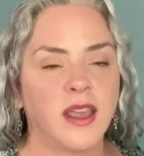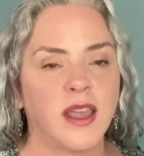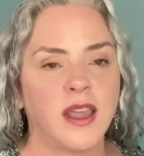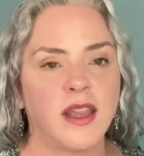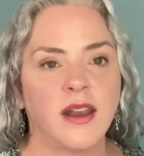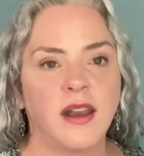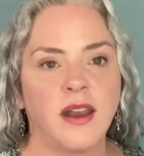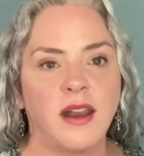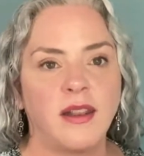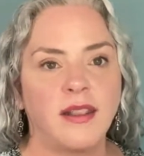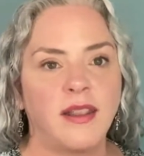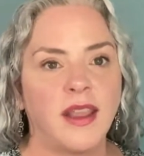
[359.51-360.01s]

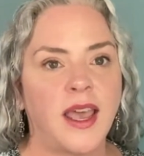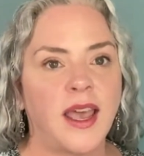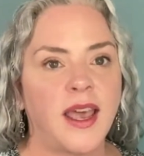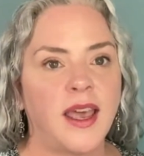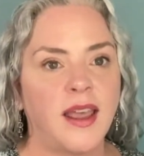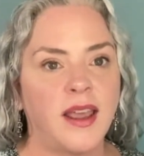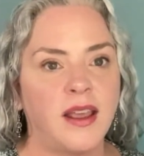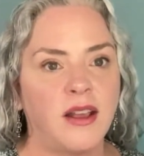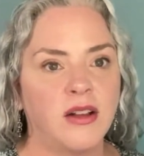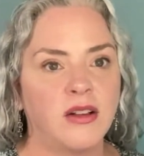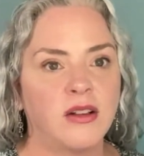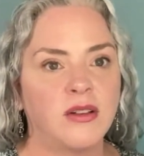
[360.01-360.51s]
and that
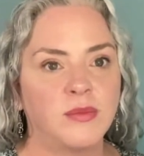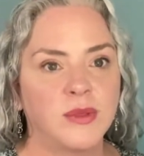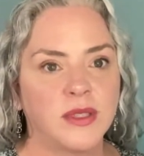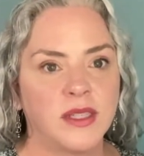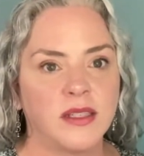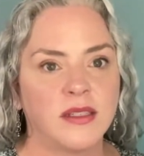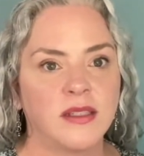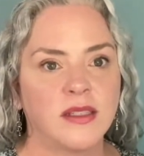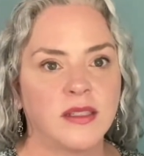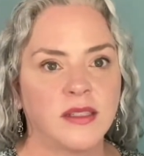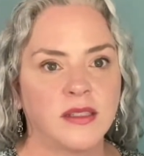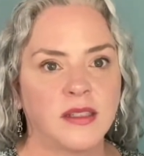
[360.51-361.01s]
helps
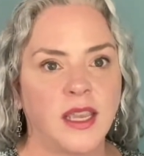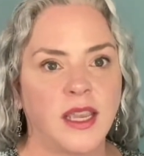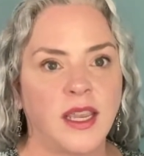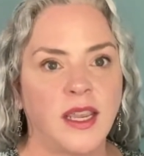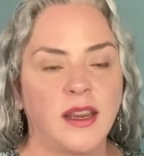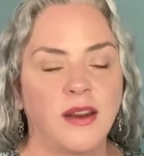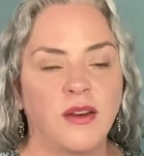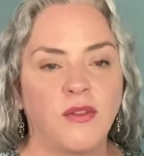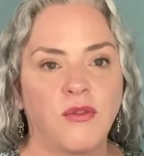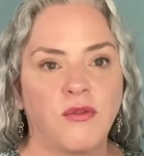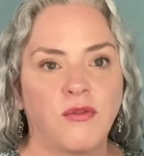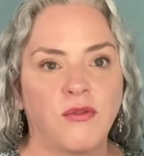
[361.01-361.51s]

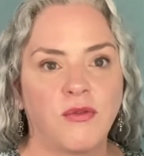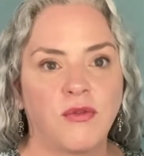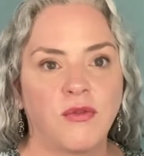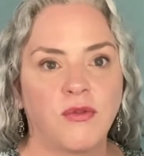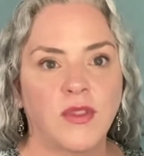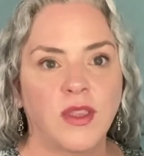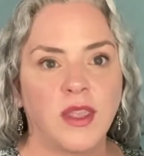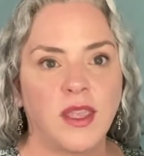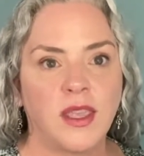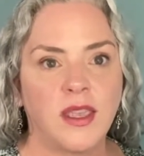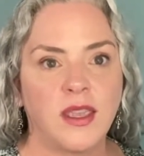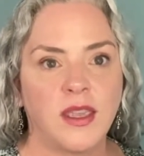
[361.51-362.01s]
insulate
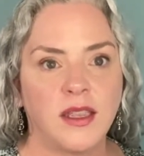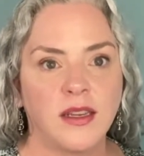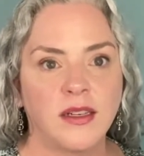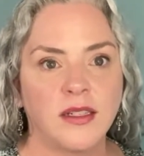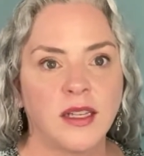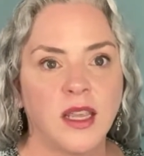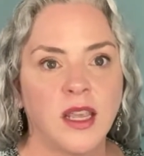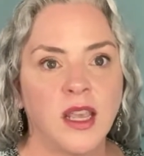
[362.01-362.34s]
the heat.